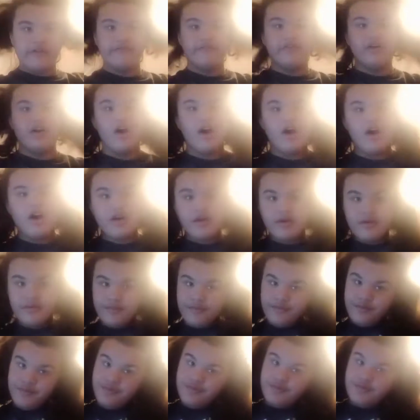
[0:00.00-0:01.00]
blog
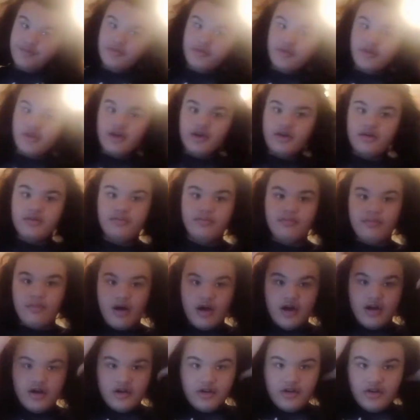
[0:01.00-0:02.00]

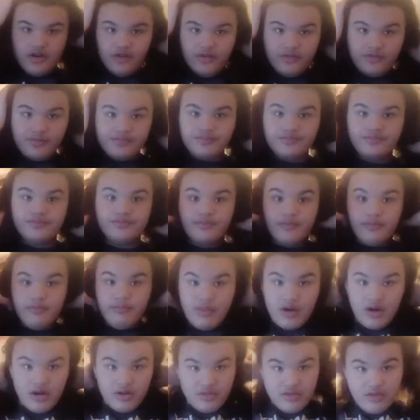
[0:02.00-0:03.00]
my uh
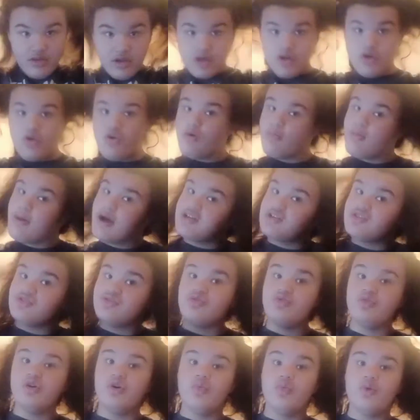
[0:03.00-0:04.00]
birthday or I might just
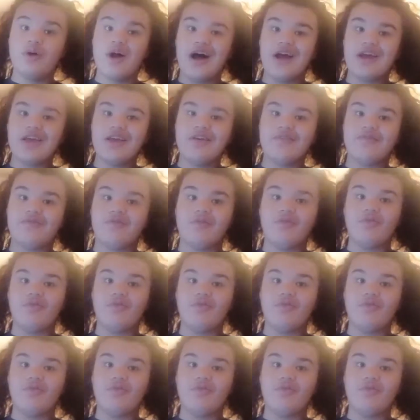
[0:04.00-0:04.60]
do a what I get for